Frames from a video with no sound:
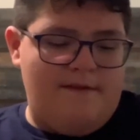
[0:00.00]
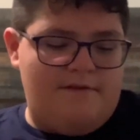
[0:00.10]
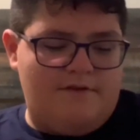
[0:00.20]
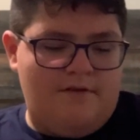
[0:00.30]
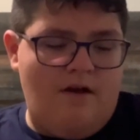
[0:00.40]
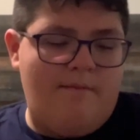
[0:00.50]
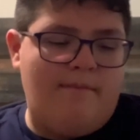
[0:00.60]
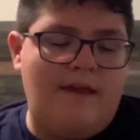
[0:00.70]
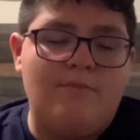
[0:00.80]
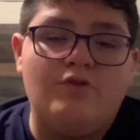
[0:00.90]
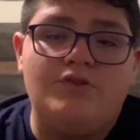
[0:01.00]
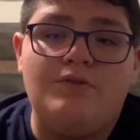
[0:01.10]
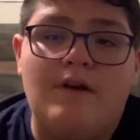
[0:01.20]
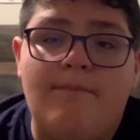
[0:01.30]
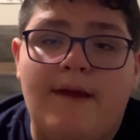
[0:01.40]
So I'm able to
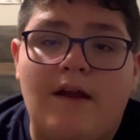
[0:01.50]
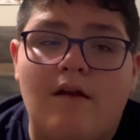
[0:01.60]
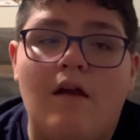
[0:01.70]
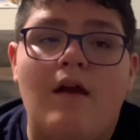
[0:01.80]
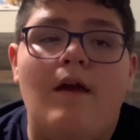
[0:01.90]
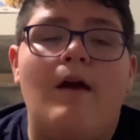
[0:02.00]
compare